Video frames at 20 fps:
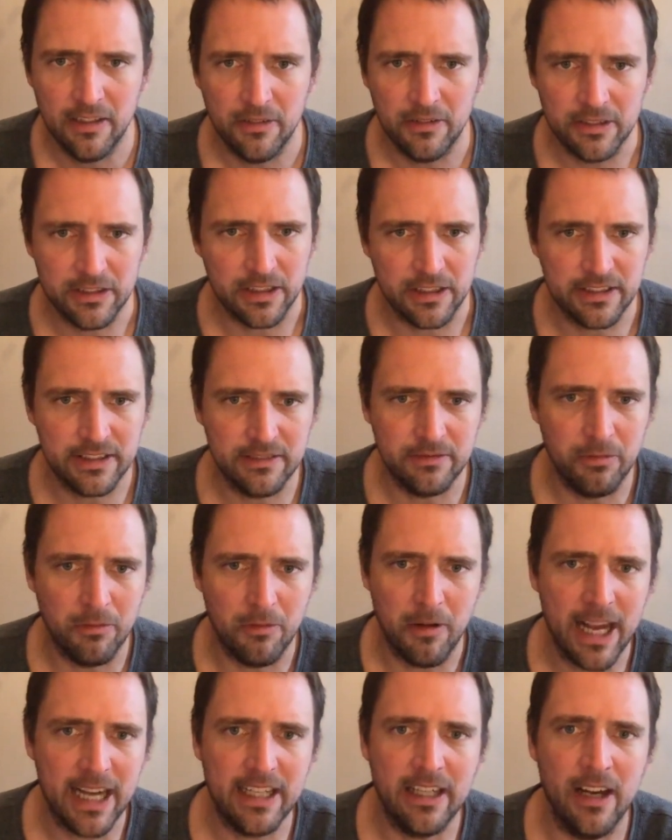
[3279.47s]
was just
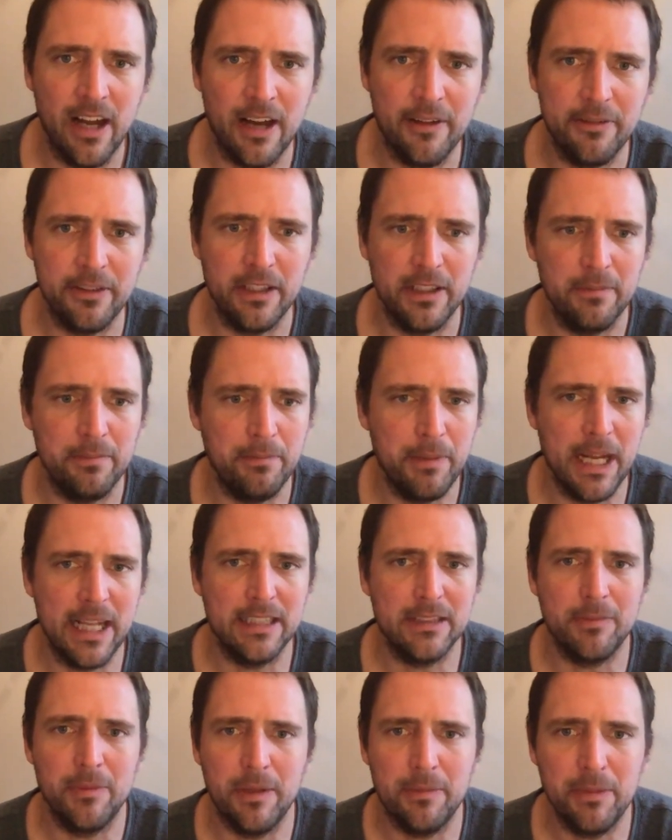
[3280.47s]
whacking off in the
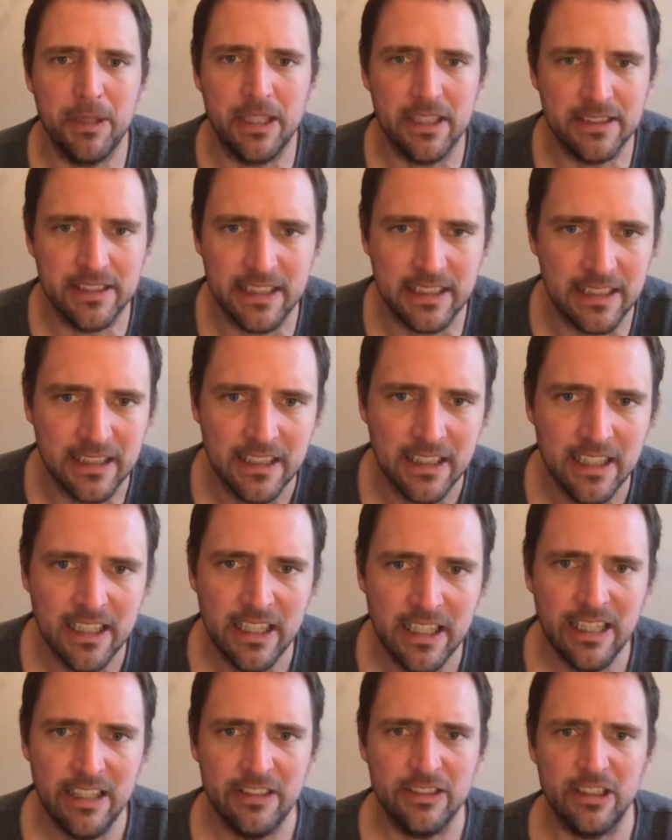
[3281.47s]
basement because he
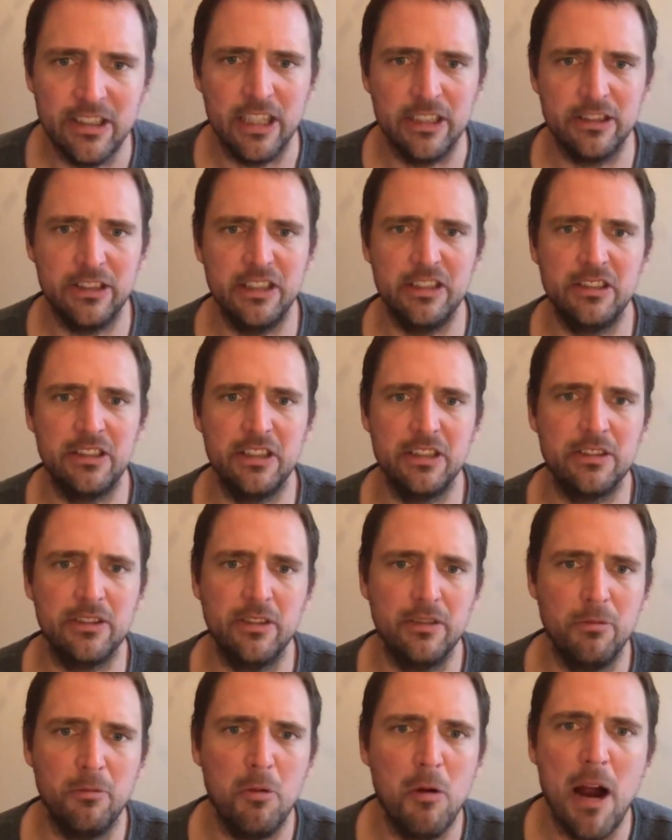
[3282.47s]
he's like she's just
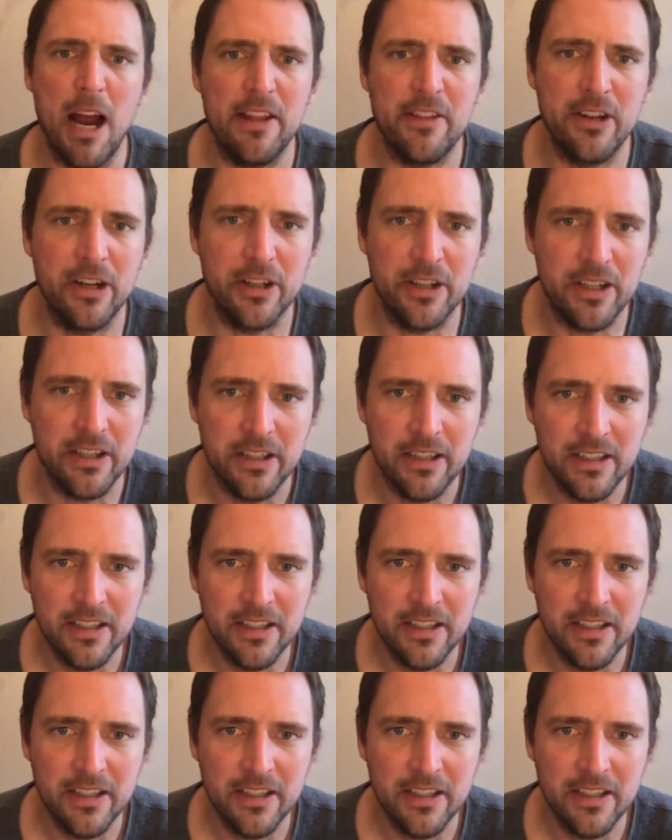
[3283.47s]
weathered.